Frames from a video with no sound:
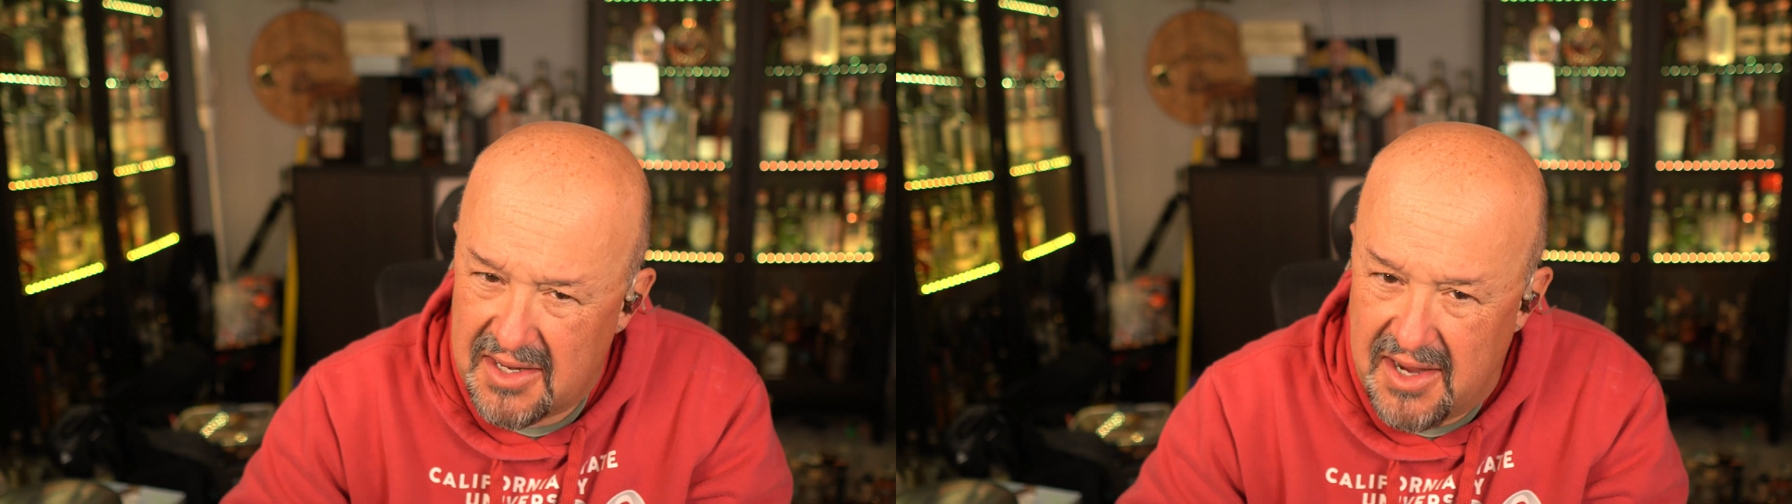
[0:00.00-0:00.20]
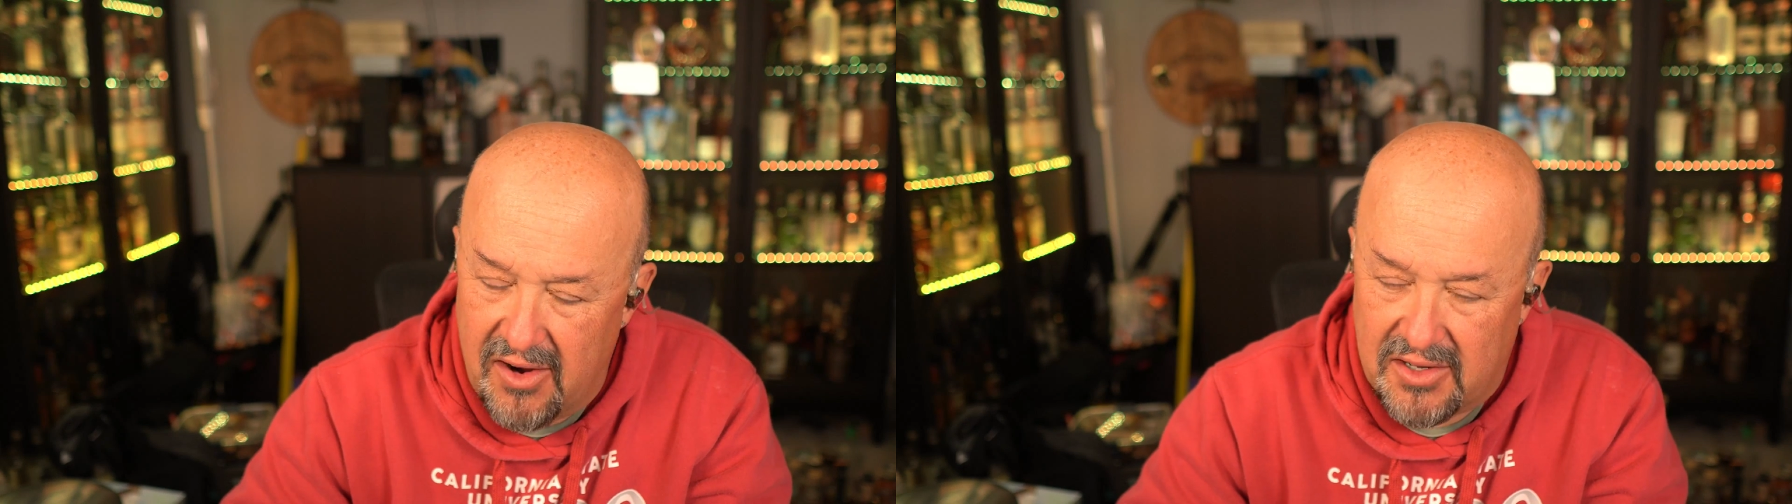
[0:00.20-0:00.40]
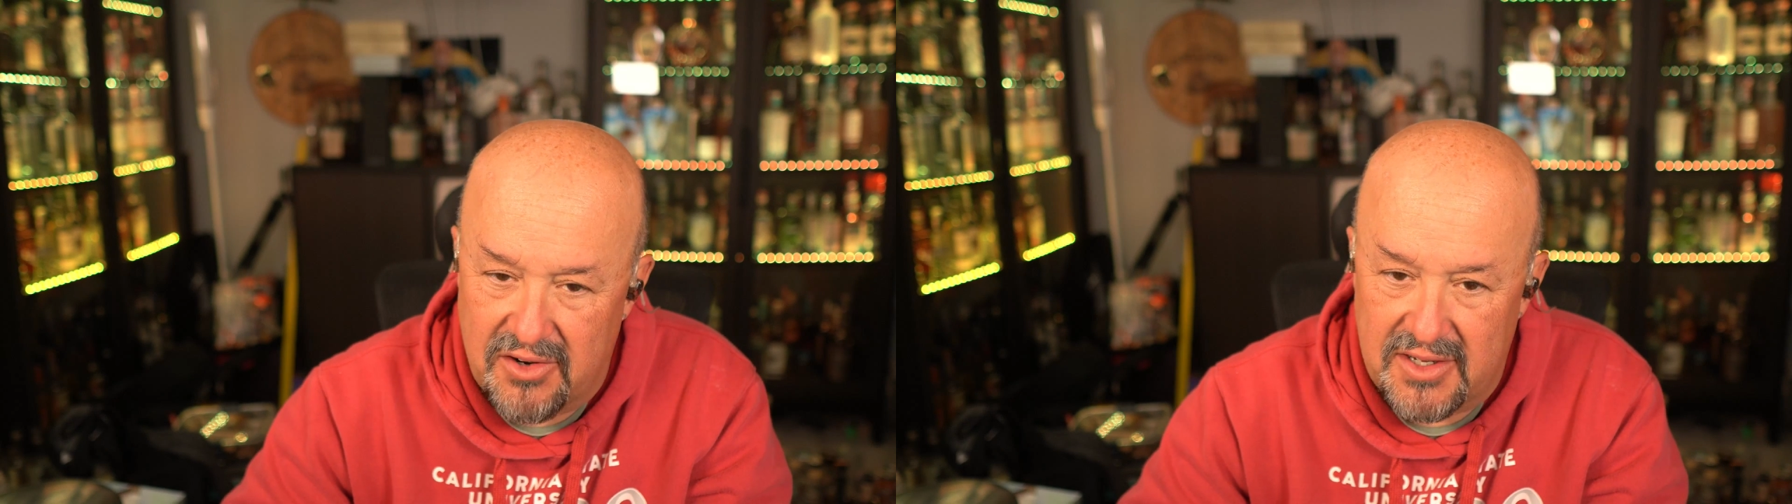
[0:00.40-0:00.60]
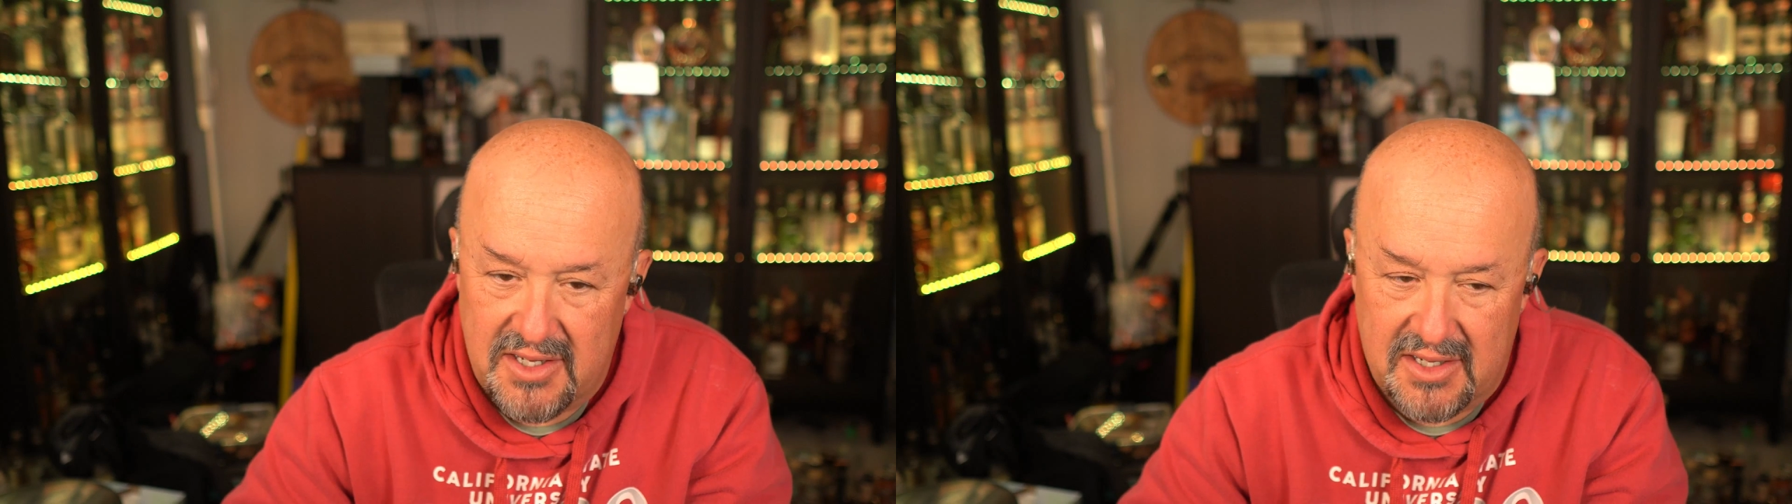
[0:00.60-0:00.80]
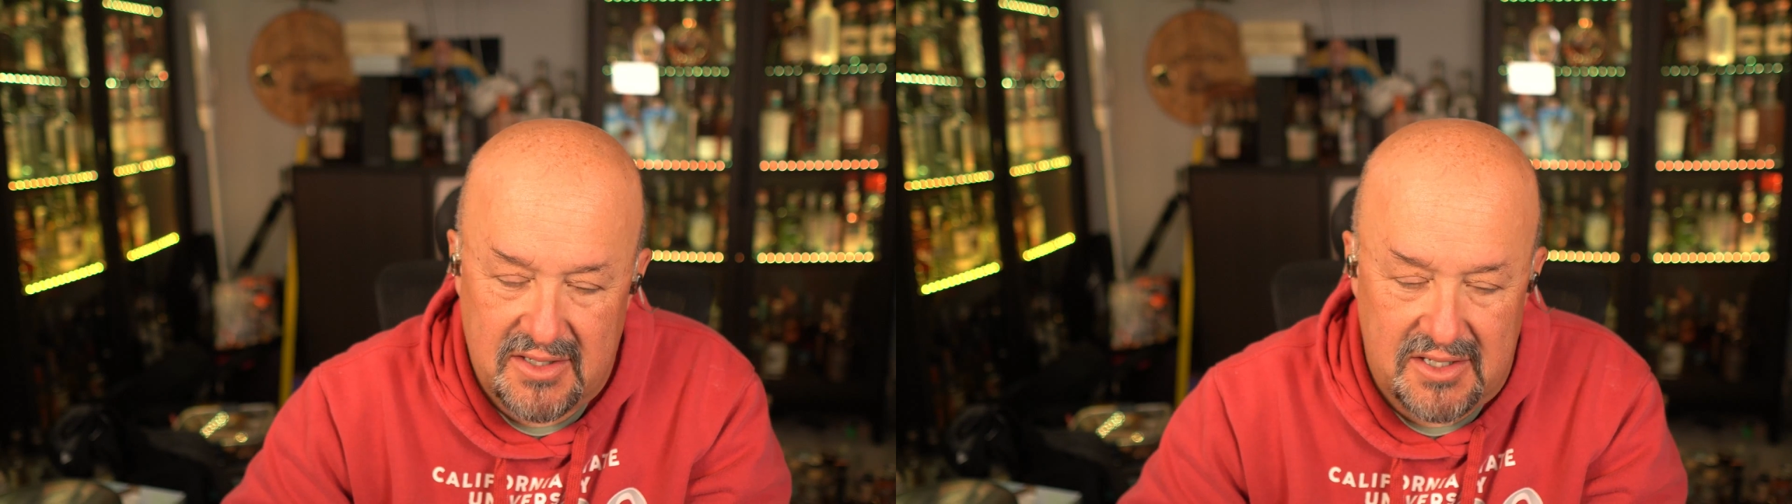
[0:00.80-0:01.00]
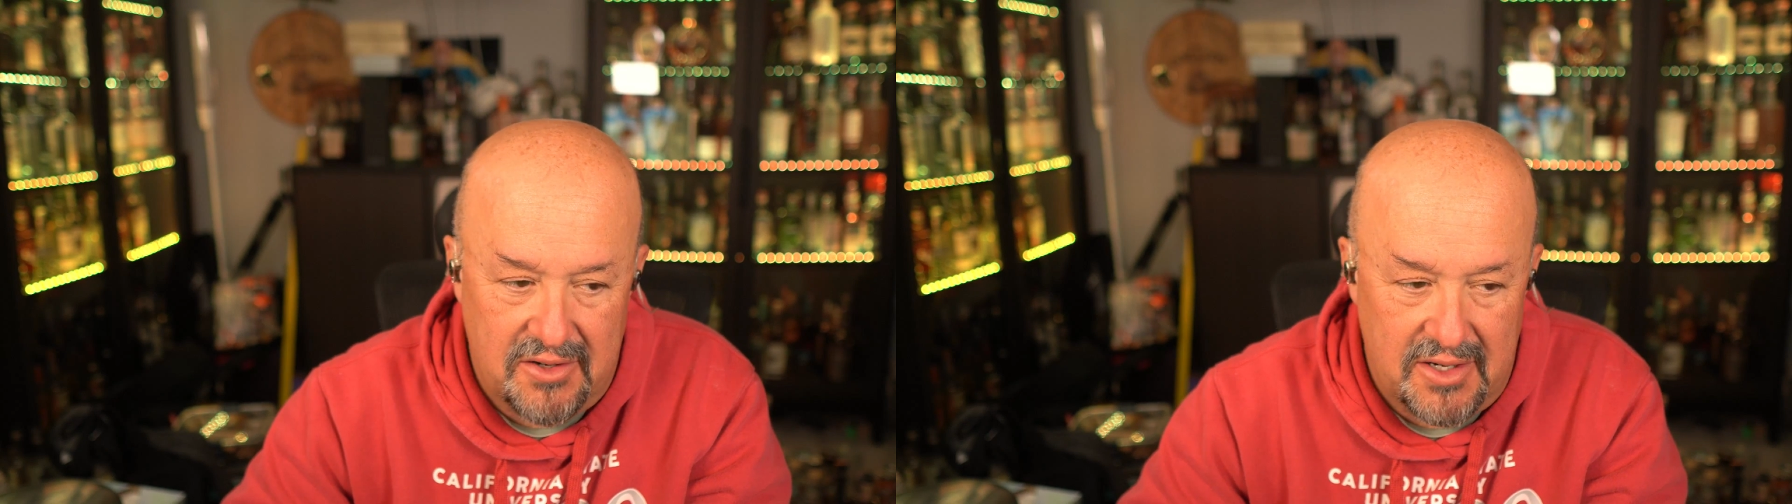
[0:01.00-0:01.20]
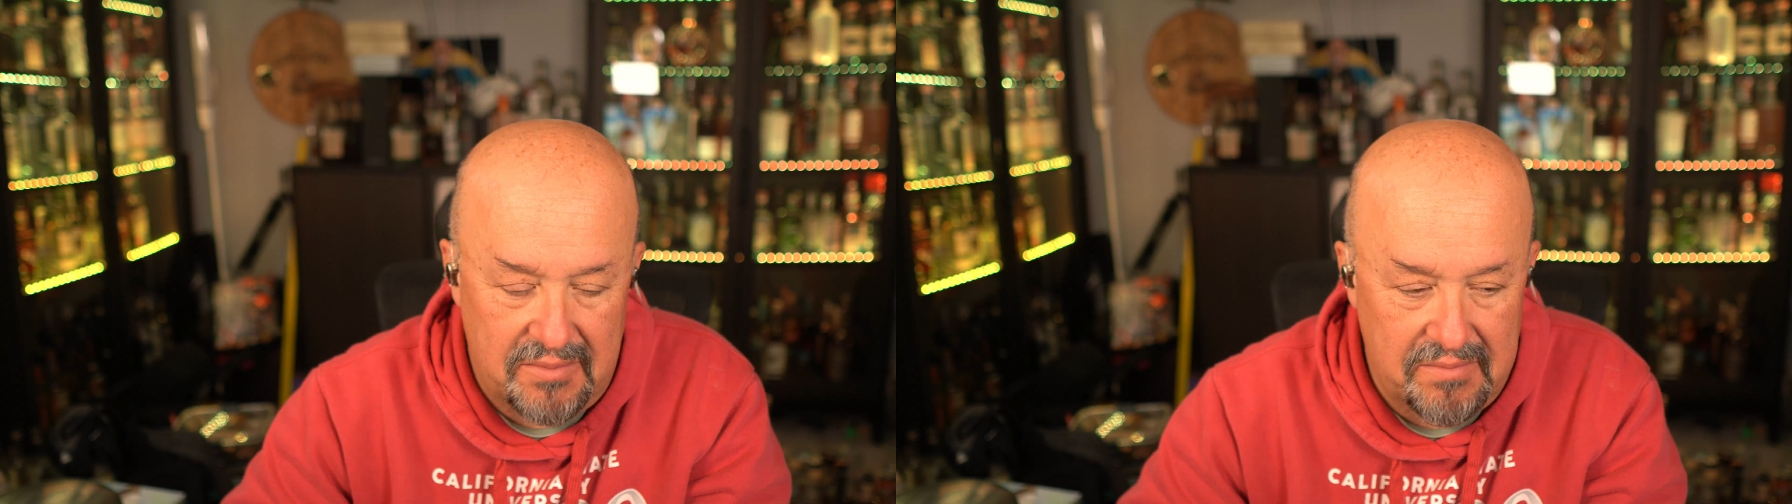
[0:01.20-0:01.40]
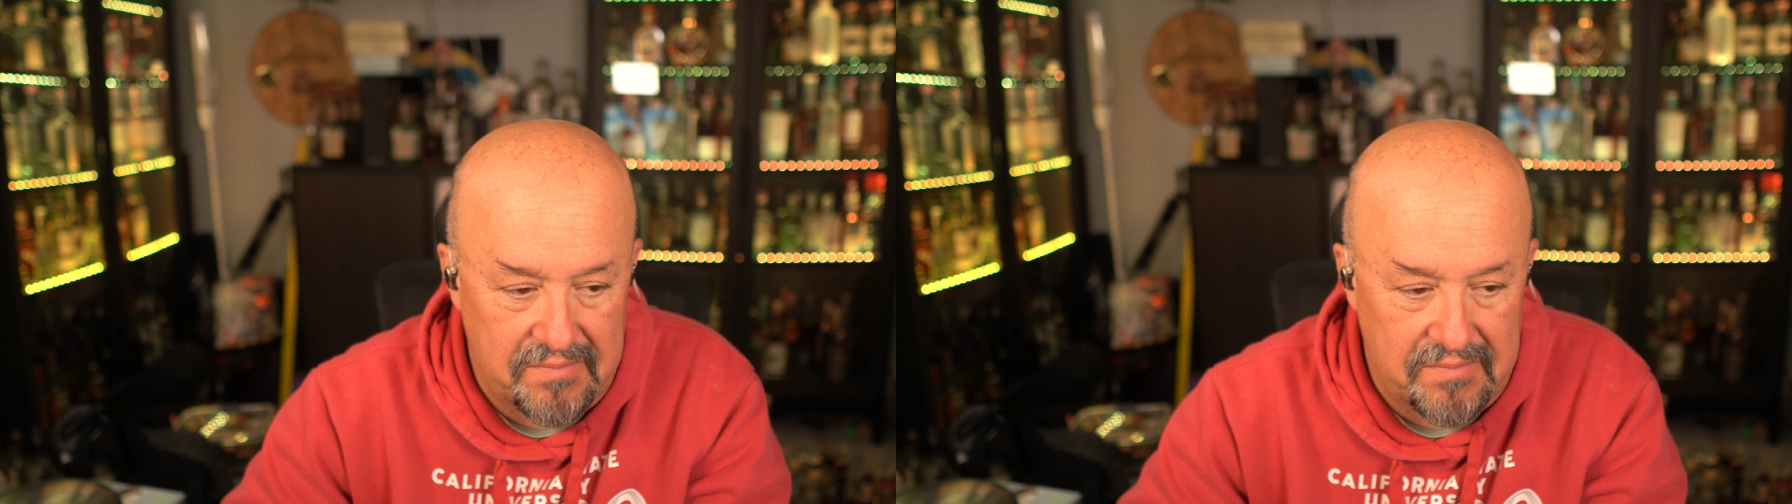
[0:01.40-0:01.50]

characteristics to it.